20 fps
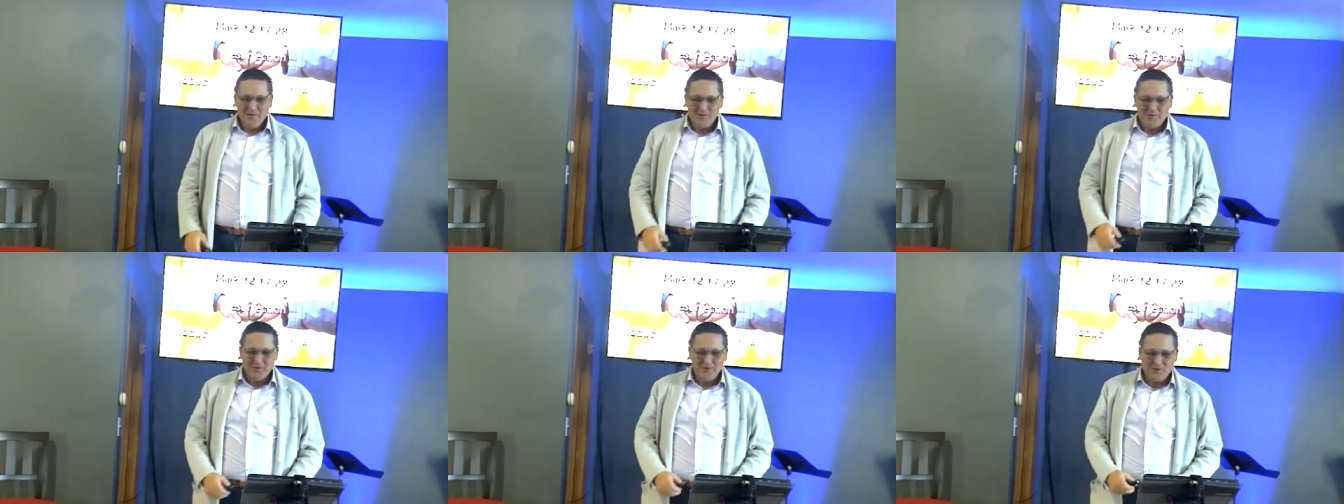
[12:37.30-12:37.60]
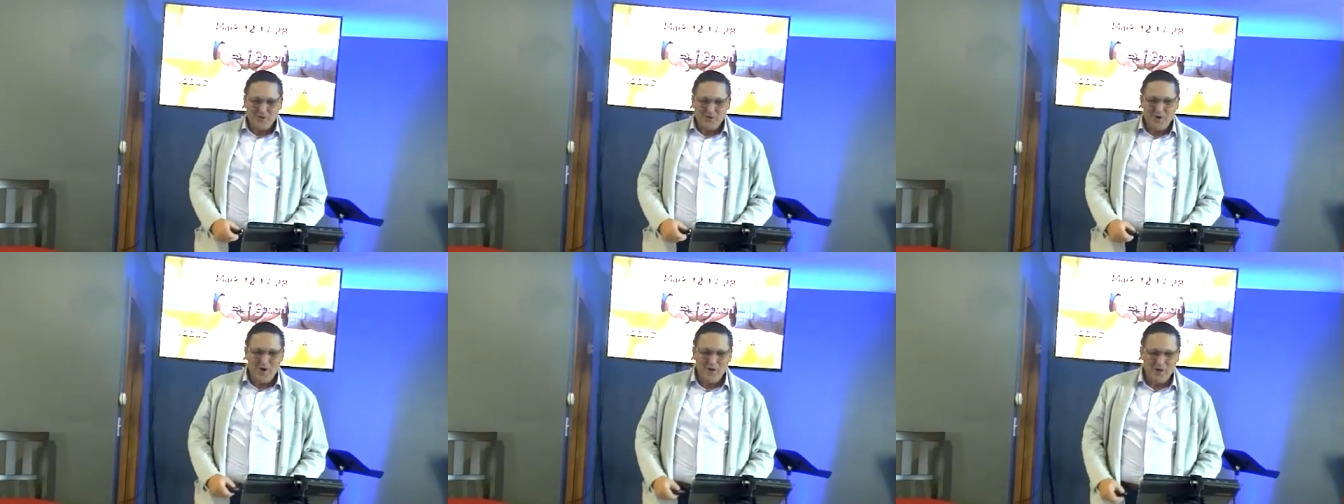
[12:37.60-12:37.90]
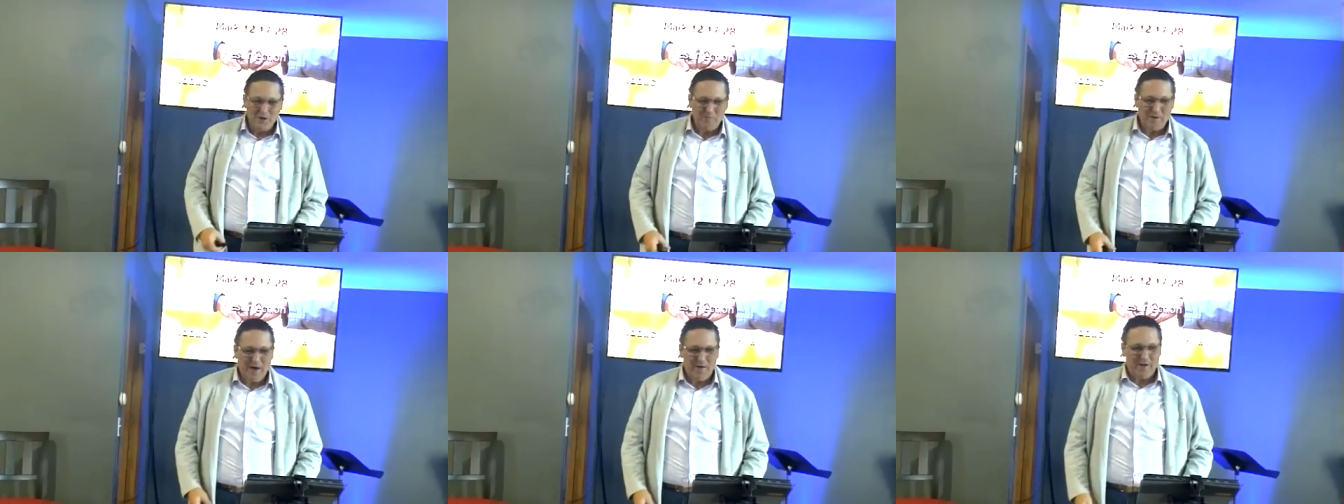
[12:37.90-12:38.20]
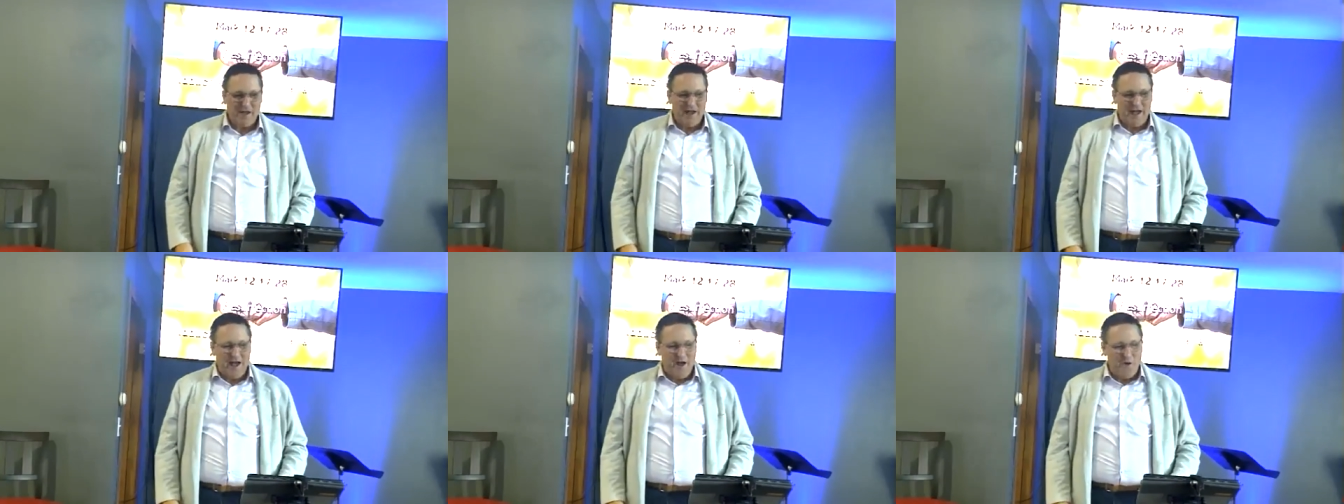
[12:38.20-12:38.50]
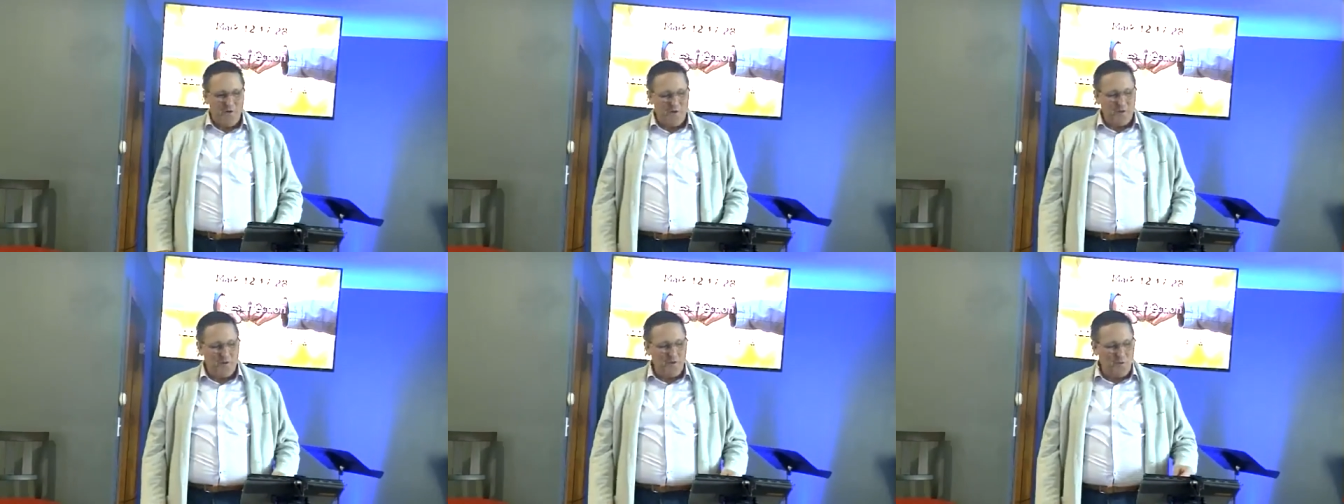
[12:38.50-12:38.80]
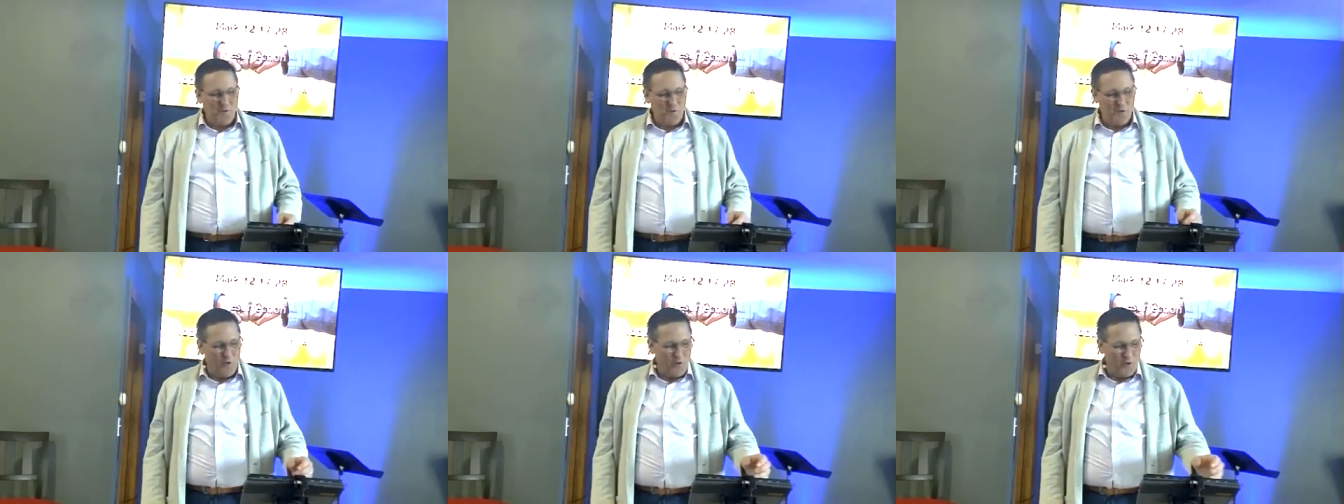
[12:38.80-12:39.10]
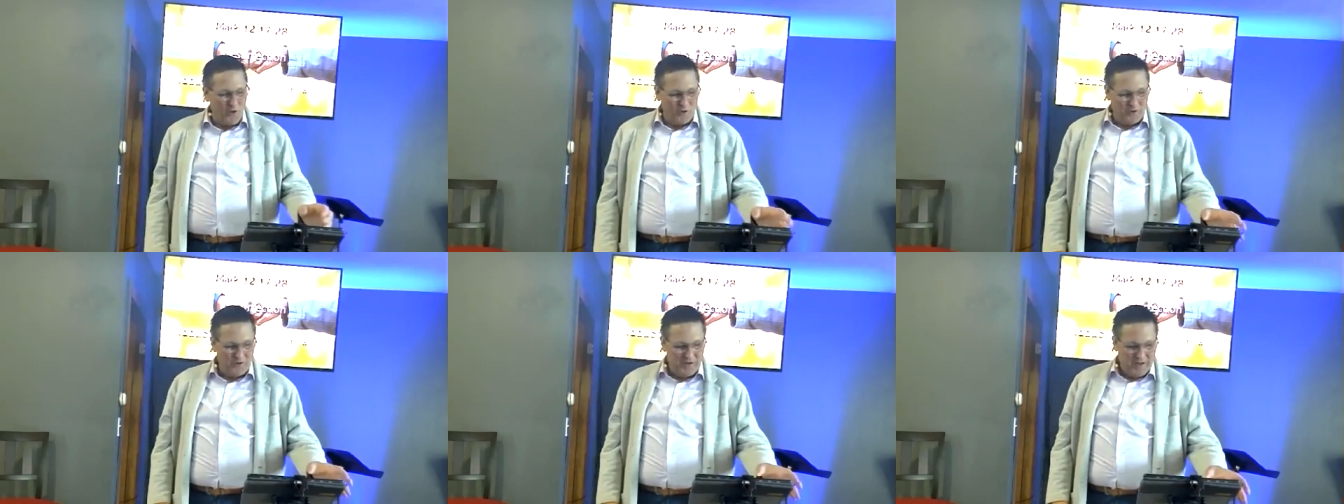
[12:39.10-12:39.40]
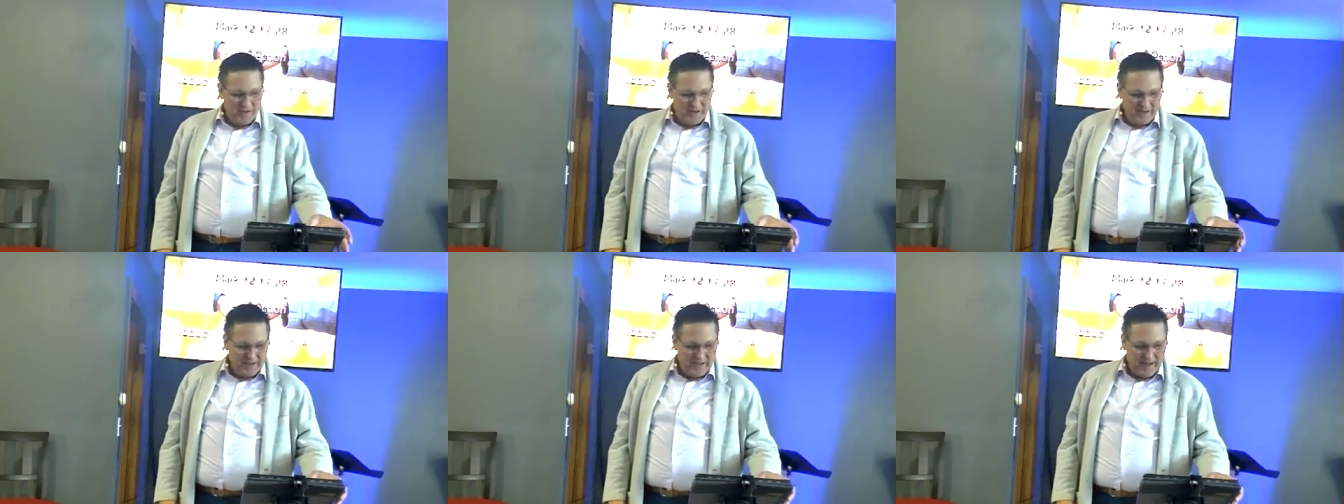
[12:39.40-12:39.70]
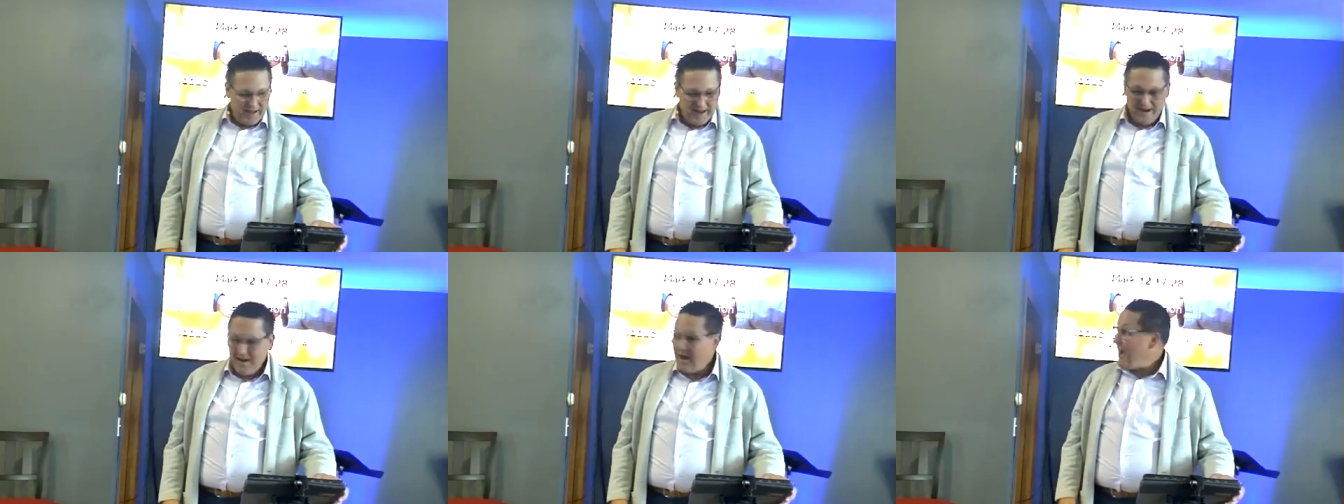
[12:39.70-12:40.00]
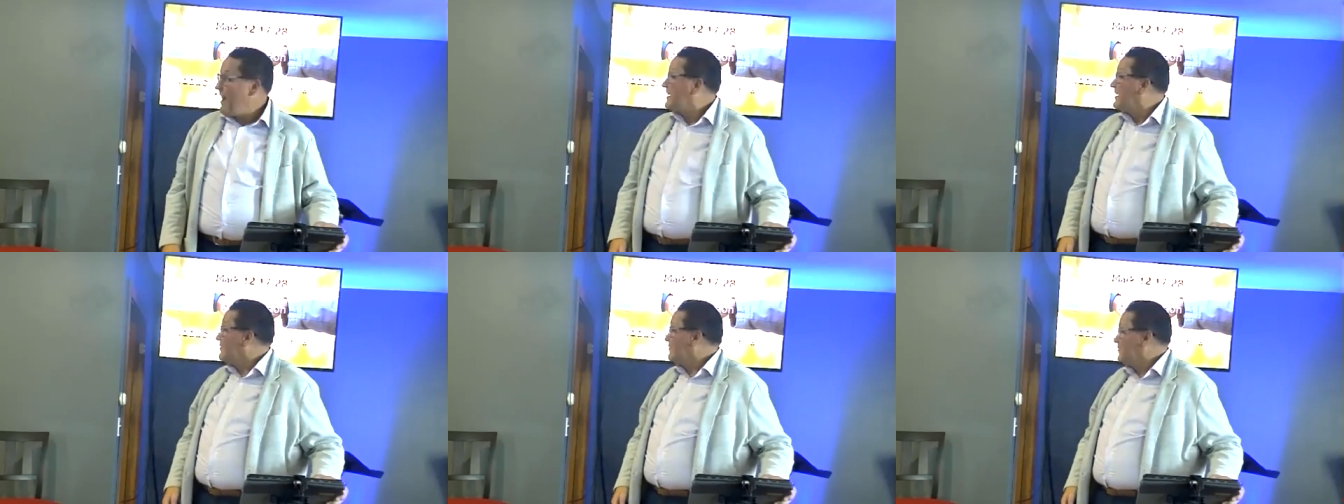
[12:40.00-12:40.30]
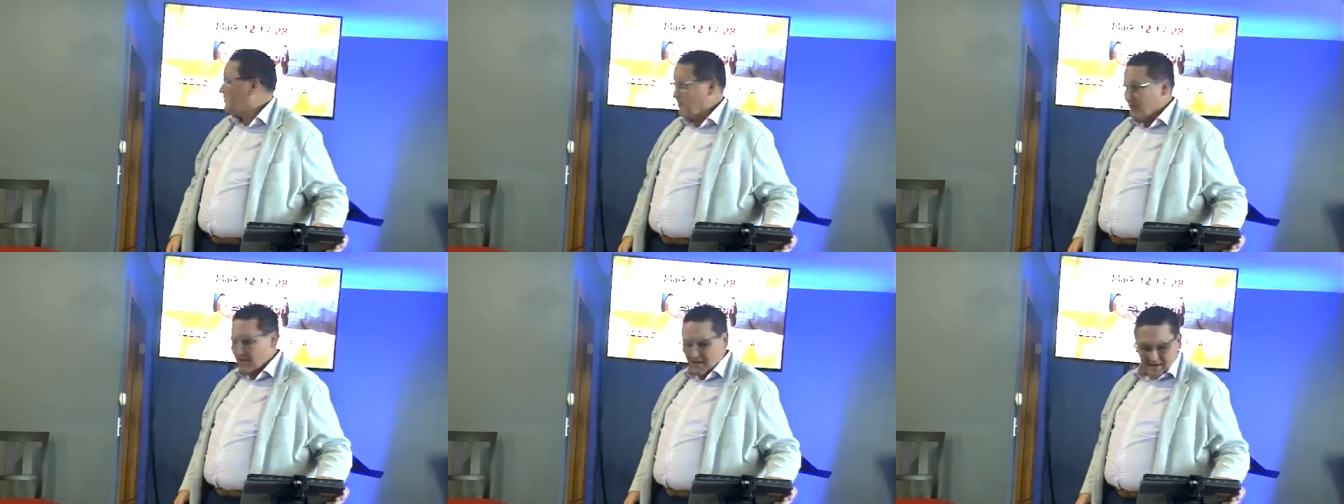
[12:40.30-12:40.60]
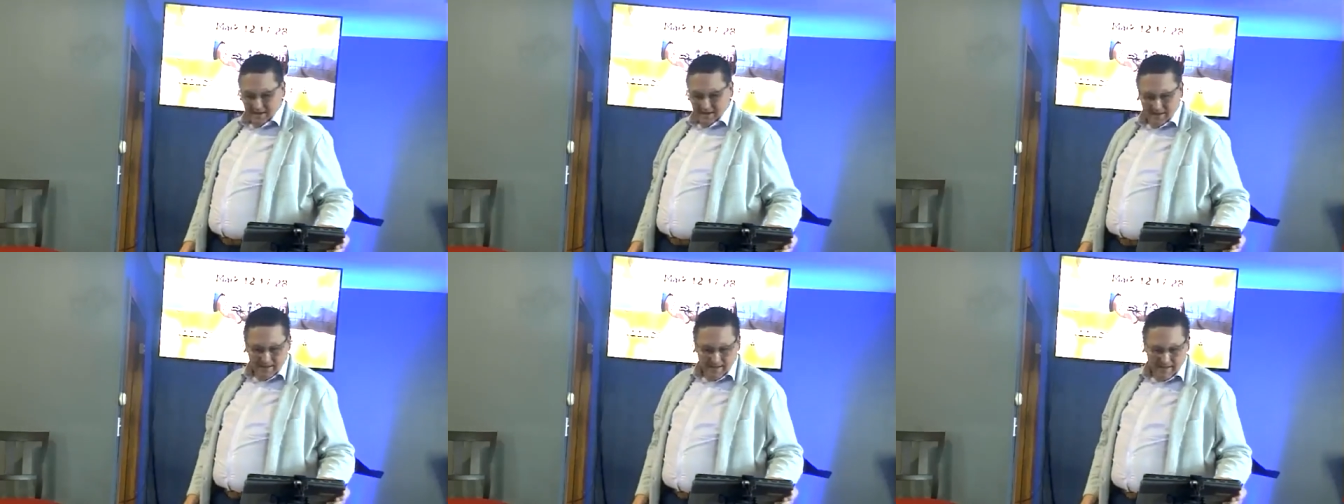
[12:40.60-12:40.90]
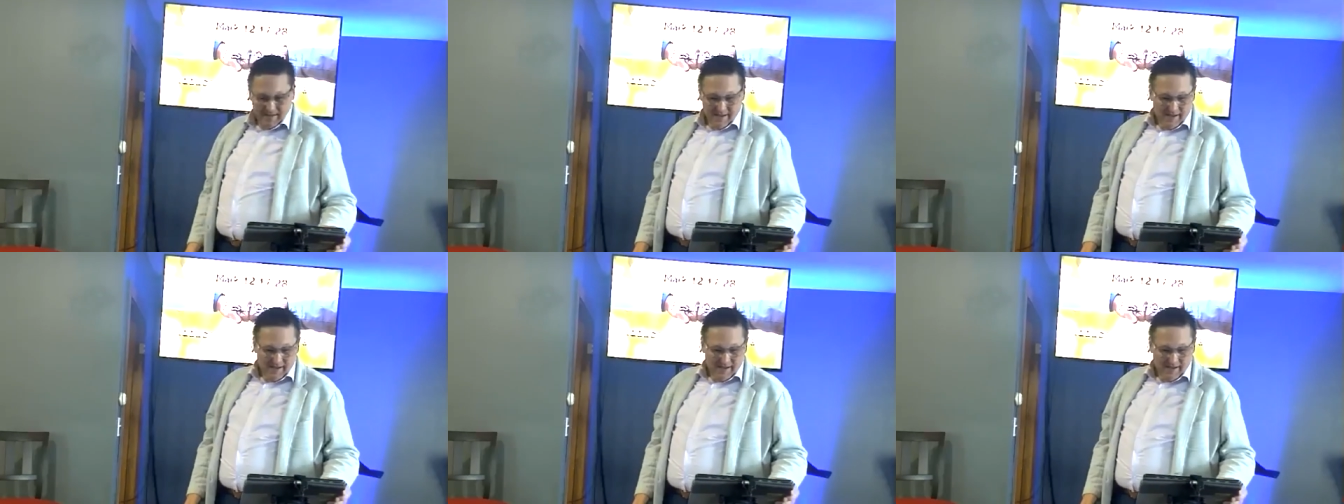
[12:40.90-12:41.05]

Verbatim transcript: This is all about how in the world can I conflict